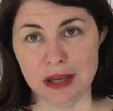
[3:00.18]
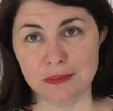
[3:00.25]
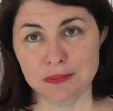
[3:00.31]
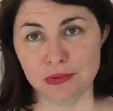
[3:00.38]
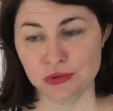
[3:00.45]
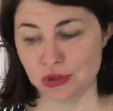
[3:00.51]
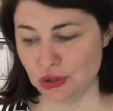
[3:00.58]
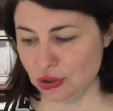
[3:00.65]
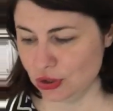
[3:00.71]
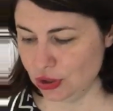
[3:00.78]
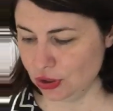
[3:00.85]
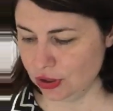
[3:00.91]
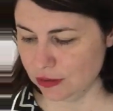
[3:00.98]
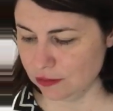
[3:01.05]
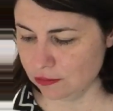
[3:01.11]
of people
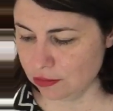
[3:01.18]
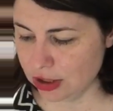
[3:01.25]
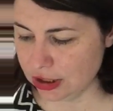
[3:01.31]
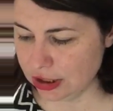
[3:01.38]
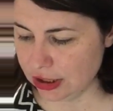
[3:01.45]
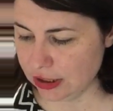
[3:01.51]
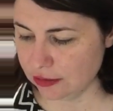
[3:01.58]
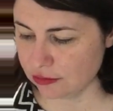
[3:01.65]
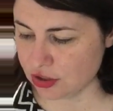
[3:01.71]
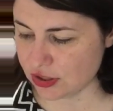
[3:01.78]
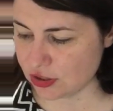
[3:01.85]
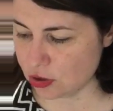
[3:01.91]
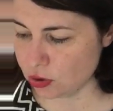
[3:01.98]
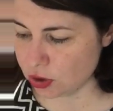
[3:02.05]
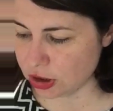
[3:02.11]
to really
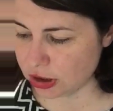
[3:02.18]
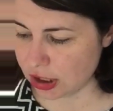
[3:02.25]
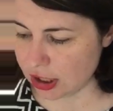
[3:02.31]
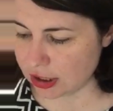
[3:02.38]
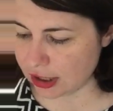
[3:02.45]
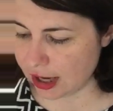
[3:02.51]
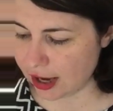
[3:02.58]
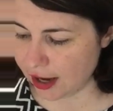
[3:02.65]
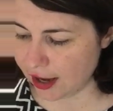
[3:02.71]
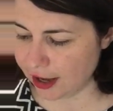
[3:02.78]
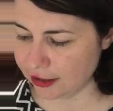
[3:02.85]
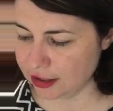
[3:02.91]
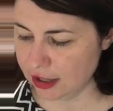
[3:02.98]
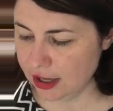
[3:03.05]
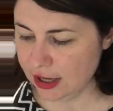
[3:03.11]
just look at their
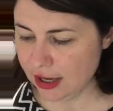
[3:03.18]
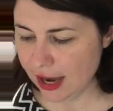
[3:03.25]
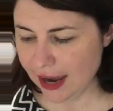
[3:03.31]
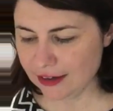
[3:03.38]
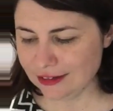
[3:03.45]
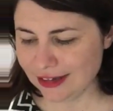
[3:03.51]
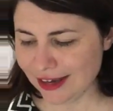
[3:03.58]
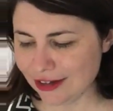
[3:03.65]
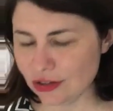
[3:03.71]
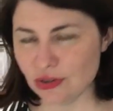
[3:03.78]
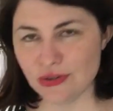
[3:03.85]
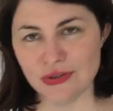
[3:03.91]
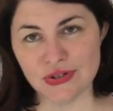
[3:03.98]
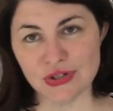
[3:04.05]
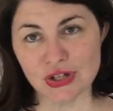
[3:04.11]
card and get
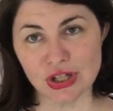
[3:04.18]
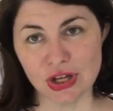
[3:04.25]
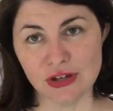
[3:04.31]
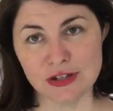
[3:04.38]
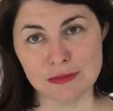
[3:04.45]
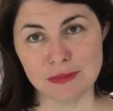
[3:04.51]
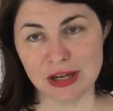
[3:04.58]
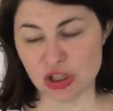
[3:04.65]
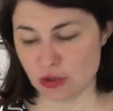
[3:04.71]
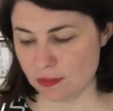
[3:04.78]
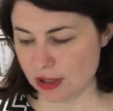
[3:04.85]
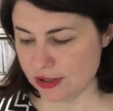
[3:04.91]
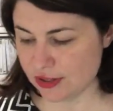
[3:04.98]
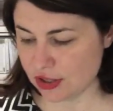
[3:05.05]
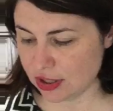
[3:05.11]
used to those
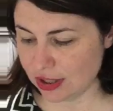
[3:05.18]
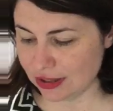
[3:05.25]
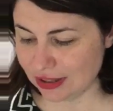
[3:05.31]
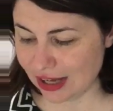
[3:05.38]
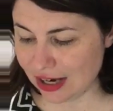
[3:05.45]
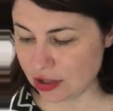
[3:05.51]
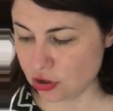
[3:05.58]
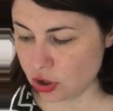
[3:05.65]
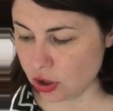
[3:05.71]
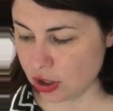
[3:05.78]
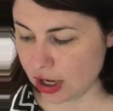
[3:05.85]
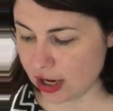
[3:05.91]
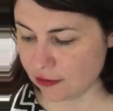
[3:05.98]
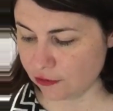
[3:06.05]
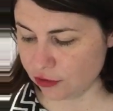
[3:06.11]
measurements so that they know
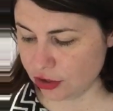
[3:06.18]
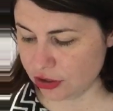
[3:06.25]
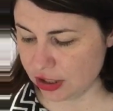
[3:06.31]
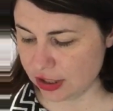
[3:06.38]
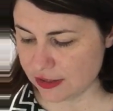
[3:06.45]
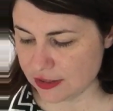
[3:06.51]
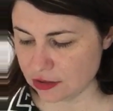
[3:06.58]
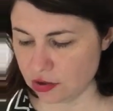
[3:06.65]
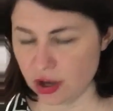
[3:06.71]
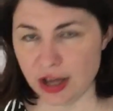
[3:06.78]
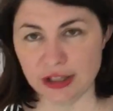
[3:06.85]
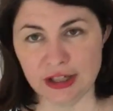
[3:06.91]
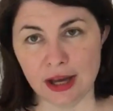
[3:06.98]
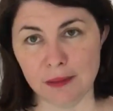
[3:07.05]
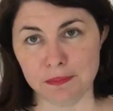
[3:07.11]
everything is
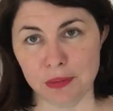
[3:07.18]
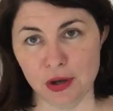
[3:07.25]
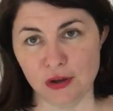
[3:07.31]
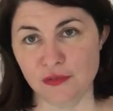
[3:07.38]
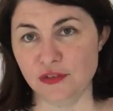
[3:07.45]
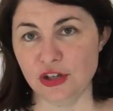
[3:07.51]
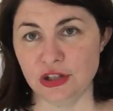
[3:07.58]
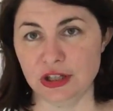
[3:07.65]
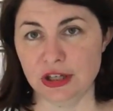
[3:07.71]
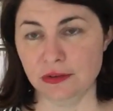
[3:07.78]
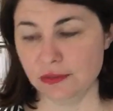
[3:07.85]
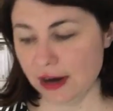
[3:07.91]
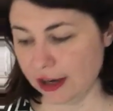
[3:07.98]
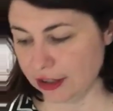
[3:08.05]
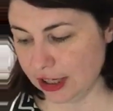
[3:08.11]
lining up perfectly
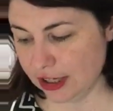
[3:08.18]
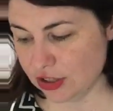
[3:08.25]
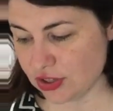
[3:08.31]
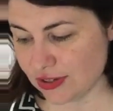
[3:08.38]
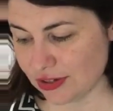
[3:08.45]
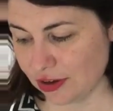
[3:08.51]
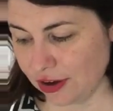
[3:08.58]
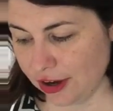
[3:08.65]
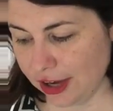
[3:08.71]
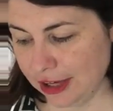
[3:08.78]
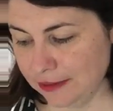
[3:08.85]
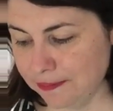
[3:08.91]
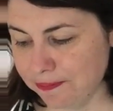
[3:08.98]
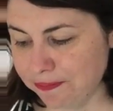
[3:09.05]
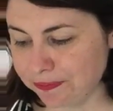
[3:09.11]
around each
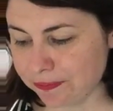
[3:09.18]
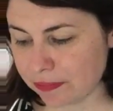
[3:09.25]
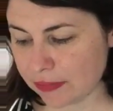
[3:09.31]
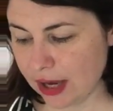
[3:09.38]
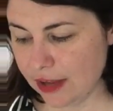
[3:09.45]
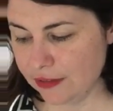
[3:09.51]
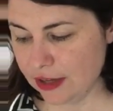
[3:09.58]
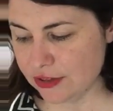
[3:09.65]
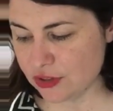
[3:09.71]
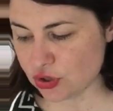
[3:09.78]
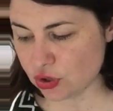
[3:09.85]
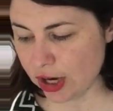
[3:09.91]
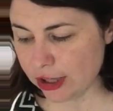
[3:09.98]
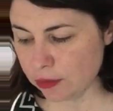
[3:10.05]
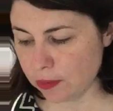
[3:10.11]
side. And then
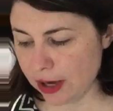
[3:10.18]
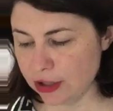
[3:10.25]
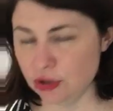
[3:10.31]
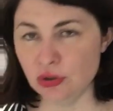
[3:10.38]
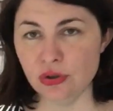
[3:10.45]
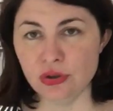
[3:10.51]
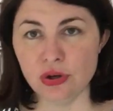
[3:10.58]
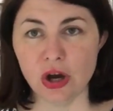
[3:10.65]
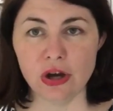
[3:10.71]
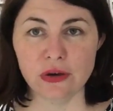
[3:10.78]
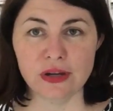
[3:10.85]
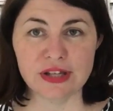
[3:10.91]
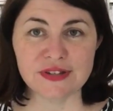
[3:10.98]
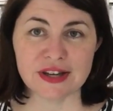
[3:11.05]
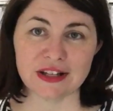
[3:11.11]
straight away you know
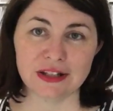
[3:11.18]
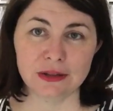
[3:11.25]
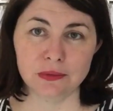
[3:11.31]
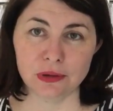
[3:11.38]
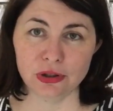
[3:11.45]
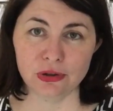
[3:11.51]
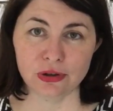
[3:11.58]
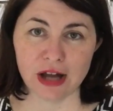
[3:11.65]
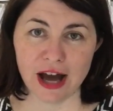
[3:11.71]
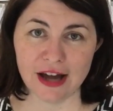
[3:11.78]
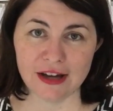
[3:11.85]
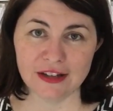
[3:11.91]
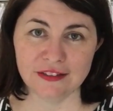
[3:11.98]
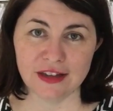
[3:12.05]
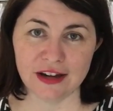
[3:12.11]
exactly what you're
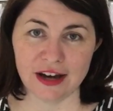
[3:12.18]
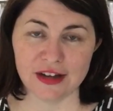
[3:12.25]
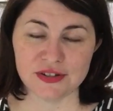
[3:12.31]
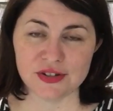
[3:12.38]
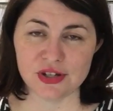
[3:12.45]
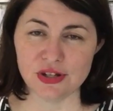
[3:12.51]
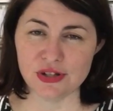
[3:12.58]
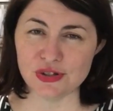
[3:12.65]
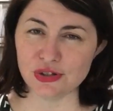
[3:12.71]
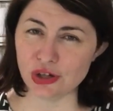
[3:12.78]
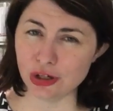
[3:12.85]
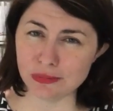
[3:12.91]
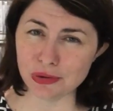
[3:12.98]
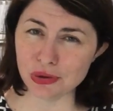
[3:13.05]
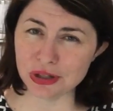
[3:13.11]
cutting that at. So there's
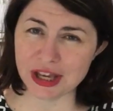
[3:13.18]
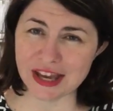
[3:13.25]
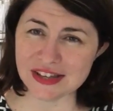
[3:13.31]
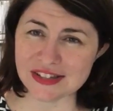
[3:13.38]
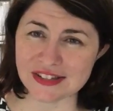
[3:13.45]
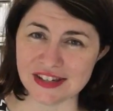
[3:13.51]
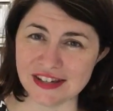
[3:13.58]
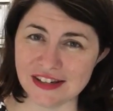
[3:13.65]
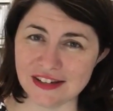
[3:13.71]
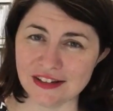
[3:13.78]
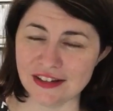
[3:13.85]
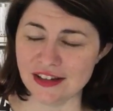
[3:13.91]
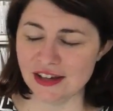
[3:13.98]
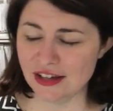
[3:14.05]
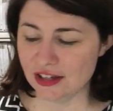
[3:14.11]
no more guessing,
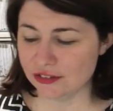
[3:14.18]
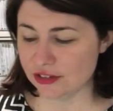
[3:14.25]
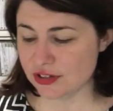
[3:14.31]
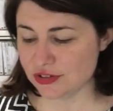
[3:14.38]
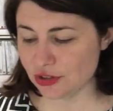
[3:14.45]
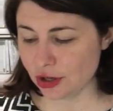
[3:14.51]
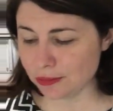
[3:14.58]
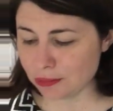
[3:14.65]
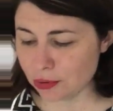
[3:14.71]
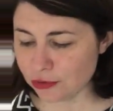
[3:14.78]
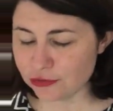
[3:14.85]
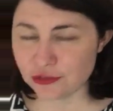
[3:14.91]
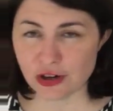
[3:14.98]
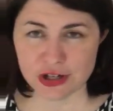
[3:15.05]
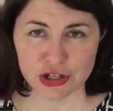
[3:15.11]
there's no more
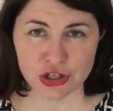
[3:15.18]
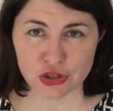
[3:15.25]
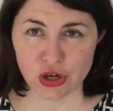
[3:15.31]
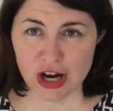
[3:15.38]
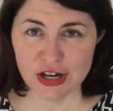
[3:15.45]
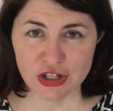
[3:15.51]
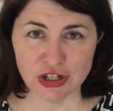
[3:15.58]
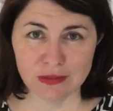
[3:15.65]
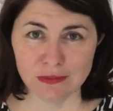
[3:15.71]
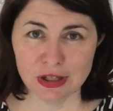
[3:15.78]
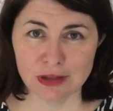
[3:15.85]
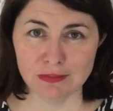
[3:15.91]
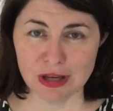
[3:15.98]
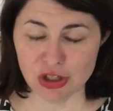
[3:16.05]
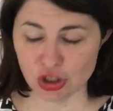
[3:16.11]
frustration
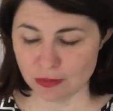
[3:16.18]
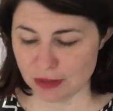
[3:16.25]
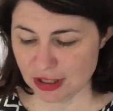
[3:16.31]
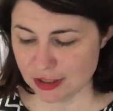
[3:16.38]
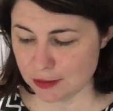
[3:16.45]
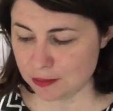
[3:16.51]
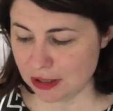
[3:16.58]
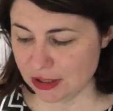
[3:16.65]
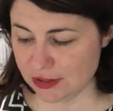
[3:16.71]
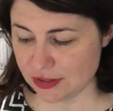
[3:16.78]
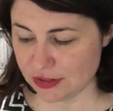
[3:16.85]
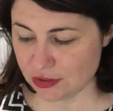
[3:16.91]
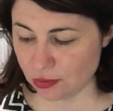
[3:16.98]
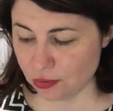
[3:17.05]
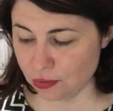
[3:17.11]
with measurements, because
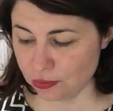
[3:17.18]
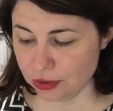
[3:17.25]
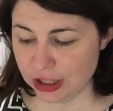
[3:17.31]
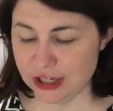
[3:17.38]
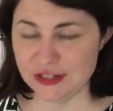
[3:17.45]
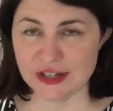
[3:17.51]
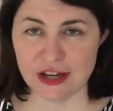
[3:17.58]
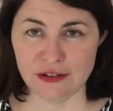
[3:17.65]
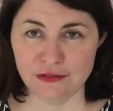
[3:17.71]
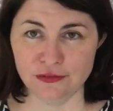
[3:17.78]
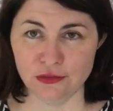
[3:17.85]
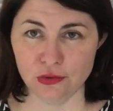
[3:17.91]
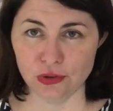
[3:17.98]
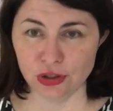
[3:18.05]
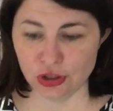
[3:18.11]
it's already done
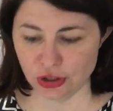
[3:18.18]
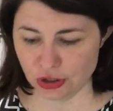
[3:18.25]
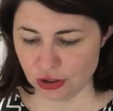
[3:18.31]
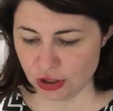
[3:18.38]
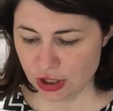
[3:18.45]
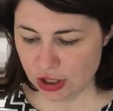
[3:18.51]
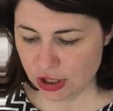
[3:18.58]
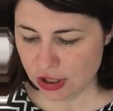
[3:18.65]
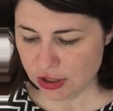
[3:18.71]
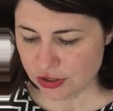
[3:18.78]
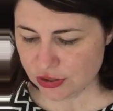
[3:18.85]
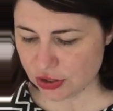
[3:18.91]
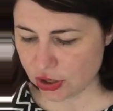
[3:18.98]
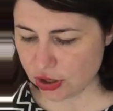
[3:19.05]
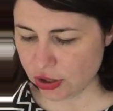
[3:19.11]
for you.
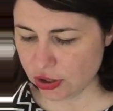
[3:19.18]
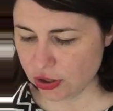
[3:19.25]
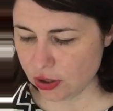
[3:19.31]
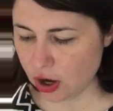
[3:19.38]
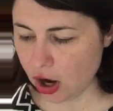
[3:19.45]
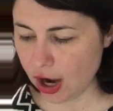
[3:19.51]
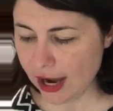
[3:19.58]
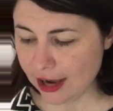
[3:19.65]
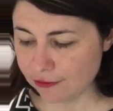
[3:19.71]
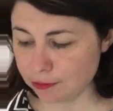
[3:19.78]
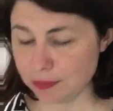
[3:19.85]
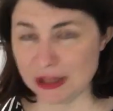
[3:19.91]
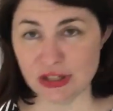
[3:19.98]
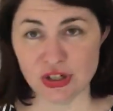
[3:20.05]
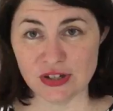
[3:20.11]
So I
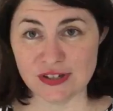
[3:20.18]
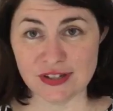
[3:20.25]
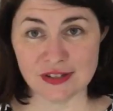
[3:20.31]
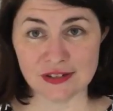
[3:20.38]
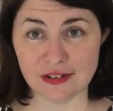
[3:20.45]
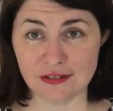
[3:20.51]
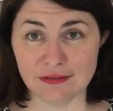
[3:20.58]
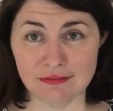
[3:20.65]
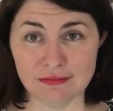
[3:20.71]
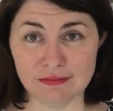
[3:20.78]
have pictures